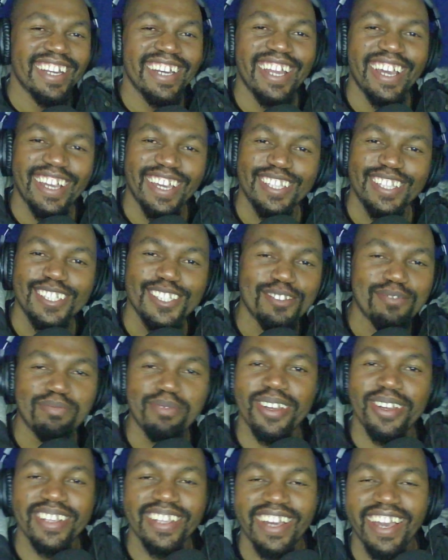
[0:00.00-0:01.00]
like at this
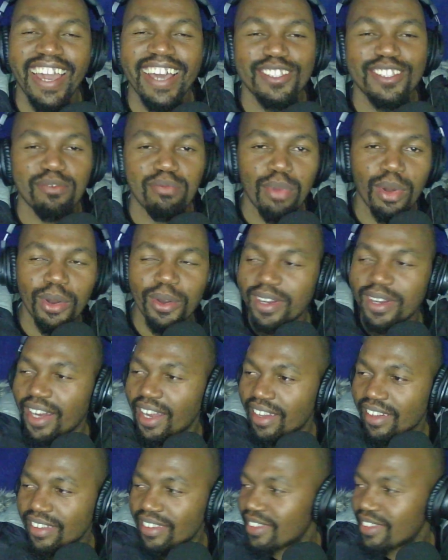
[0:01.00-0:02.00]
point the guy's bored.
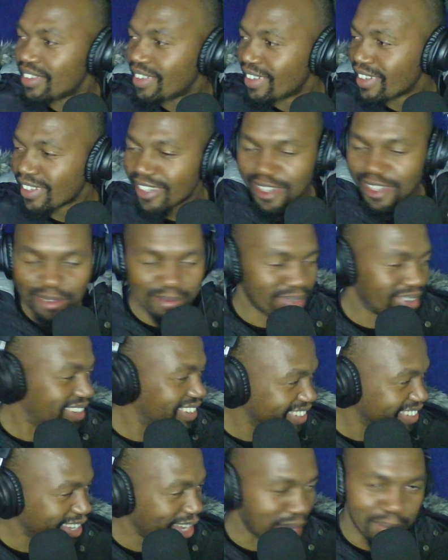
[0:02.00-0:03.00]
Like, come on,
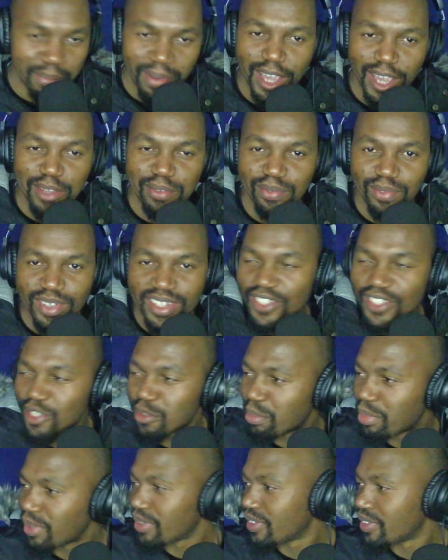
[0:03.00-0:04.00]
am I
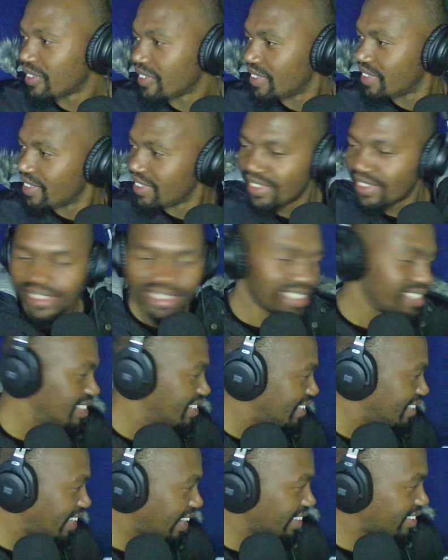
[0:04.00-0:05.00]
invincible?
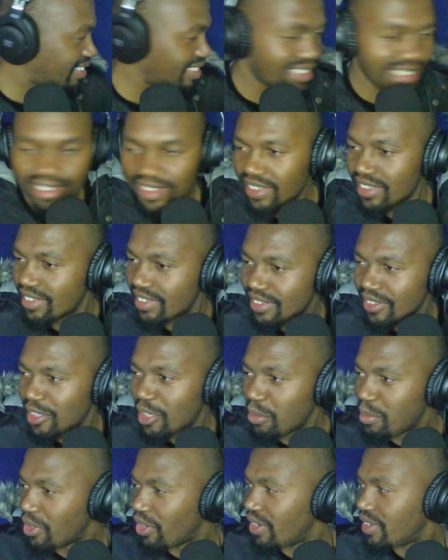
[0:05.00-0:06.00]
Like,
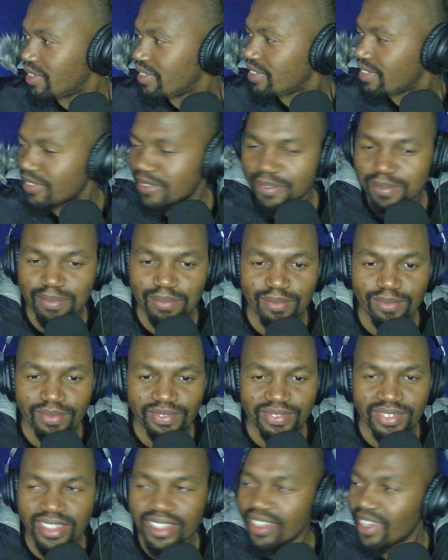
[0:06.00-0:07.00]
come on,
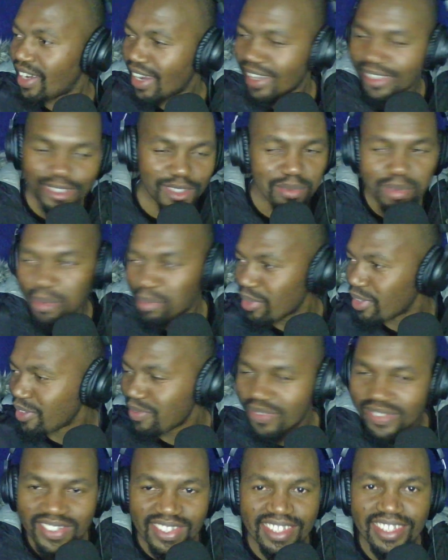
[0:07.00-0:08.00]
are these people
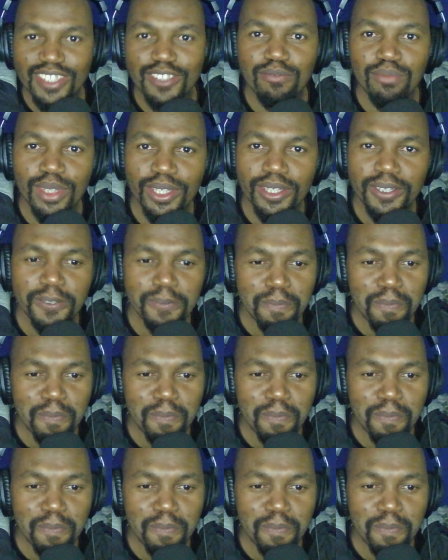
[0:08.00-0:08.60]
even seeing me?